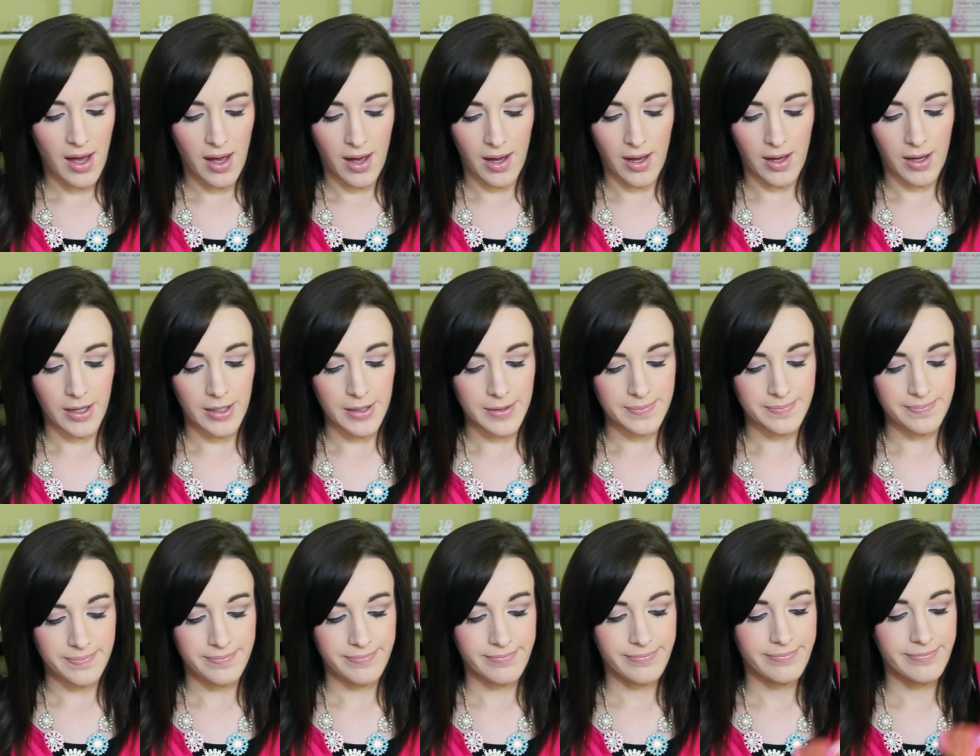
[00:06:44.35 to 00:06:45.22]

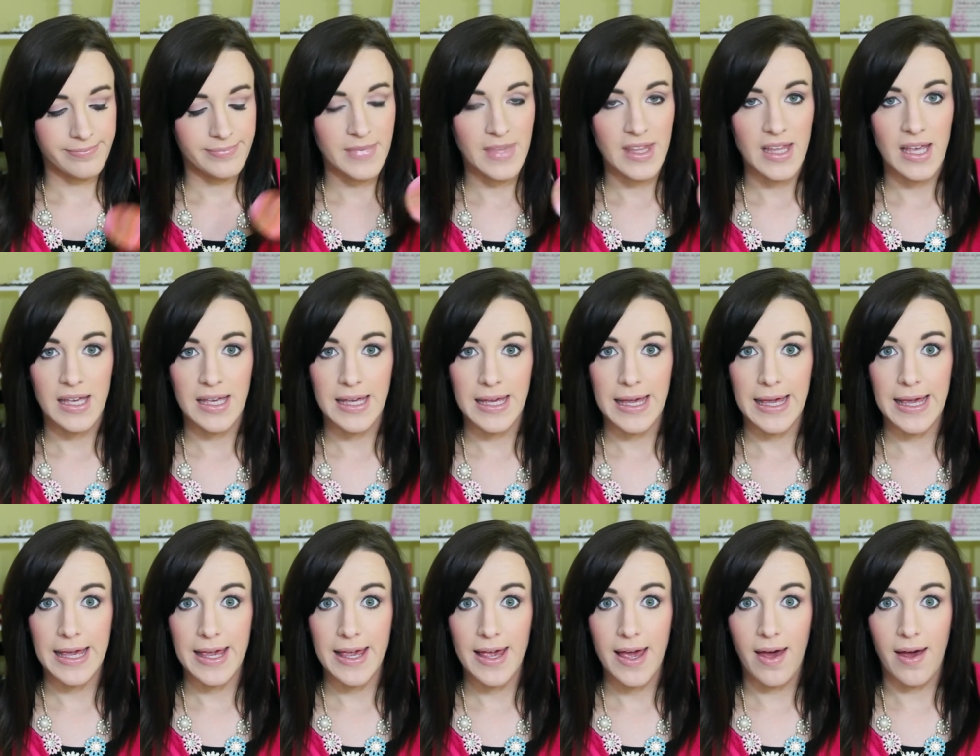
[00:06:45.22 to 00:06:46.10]
Um,
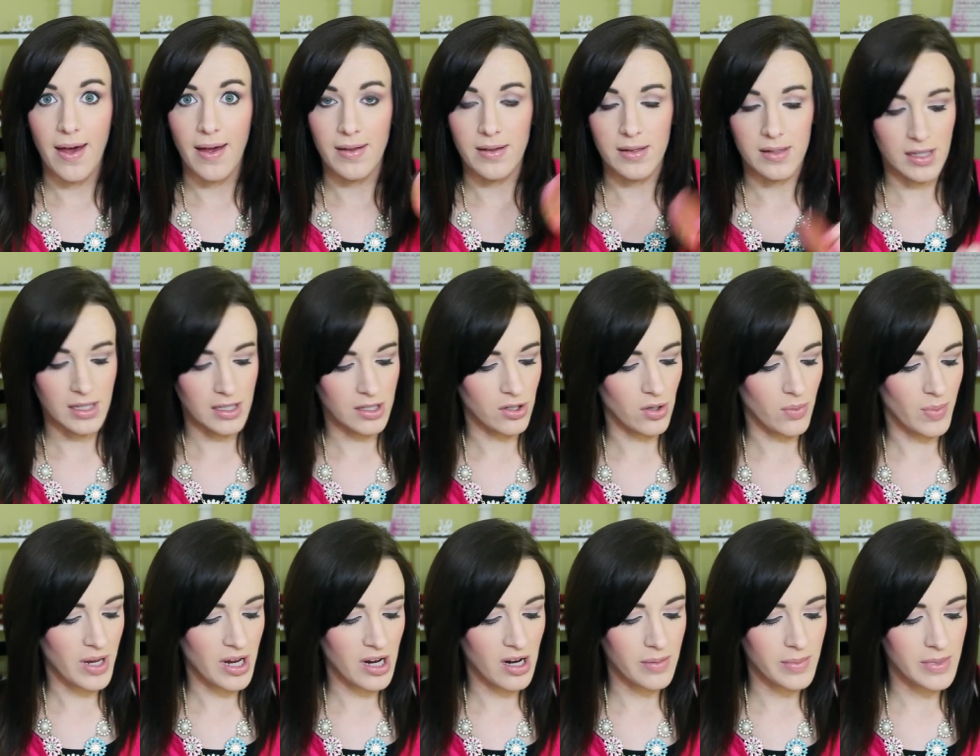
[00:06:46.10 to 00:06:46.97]
yeah, like no
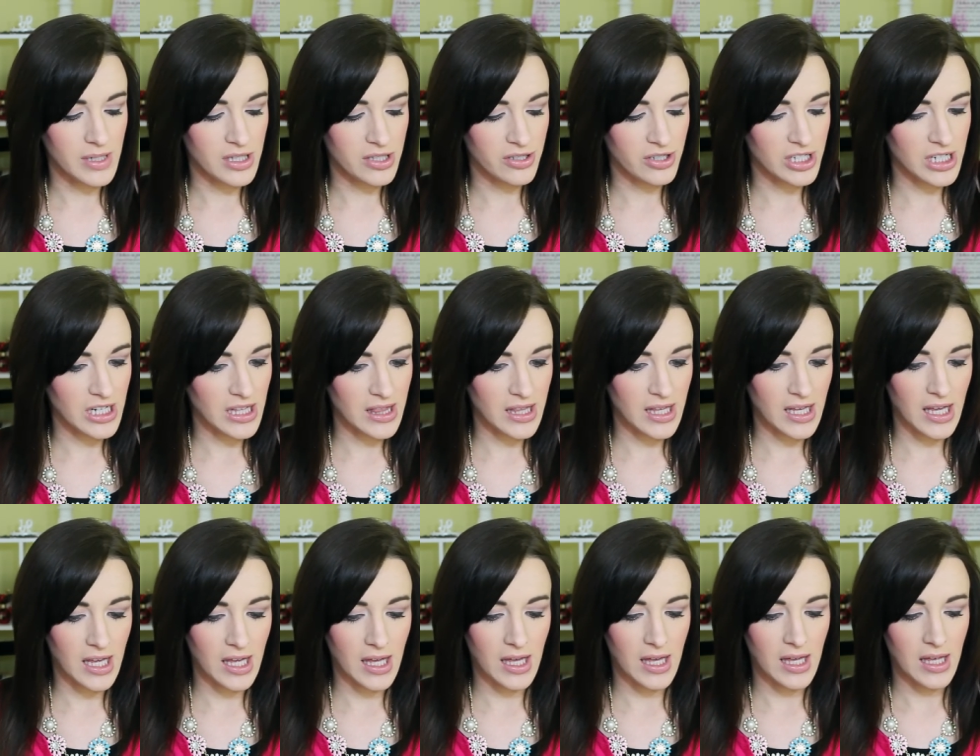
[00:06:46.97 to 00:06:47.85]
parabens or
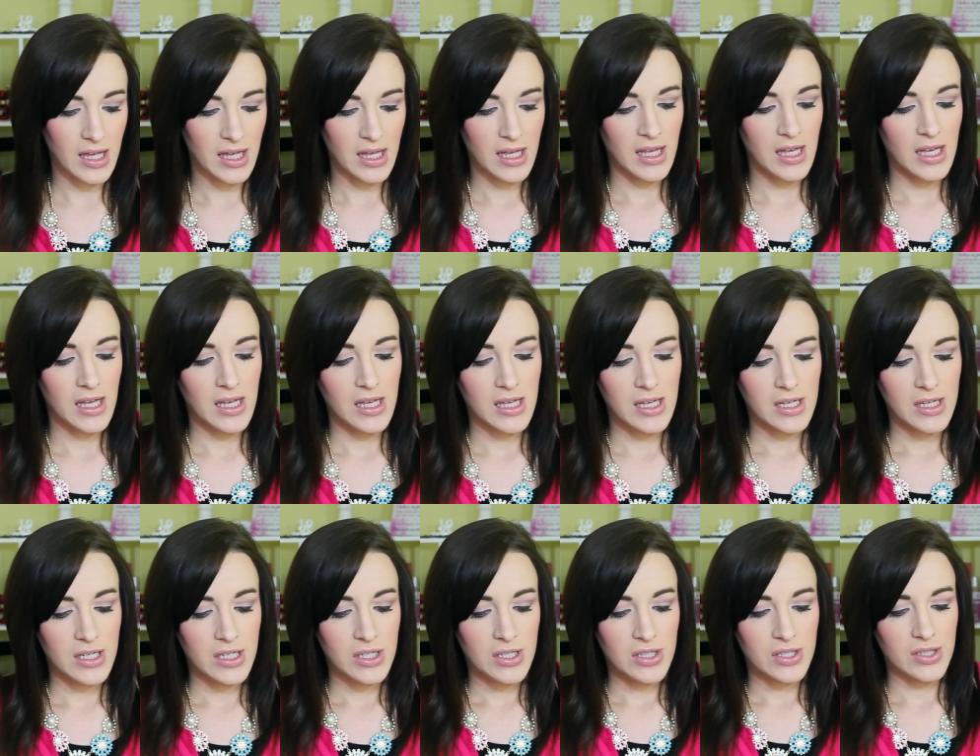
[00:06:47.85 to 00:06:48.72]
anything,
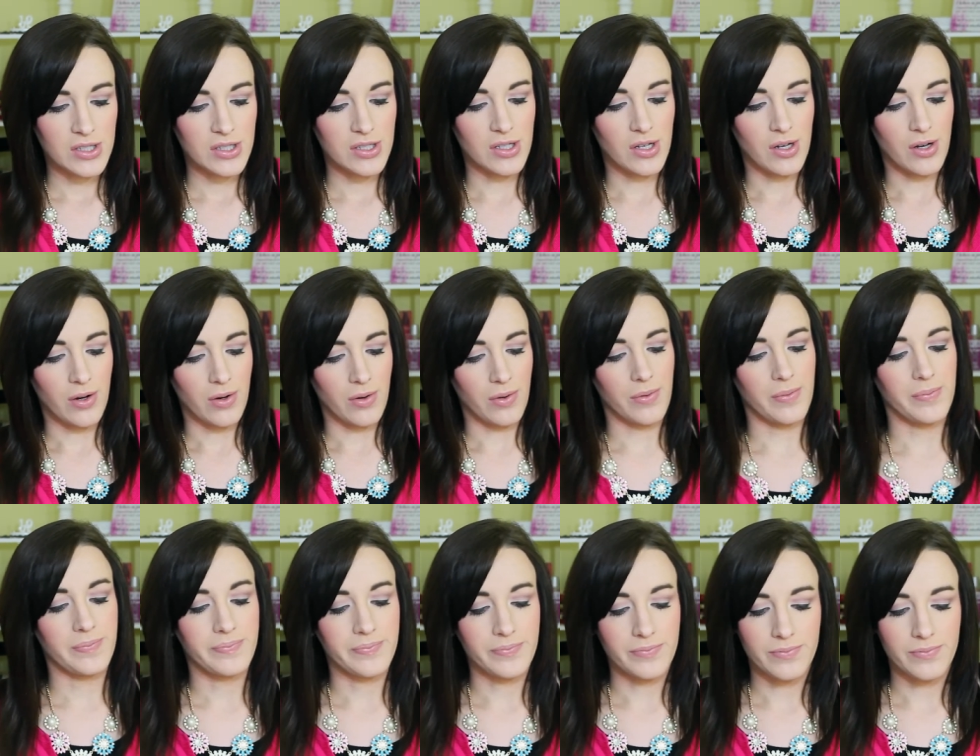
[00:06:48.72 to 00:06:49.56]
so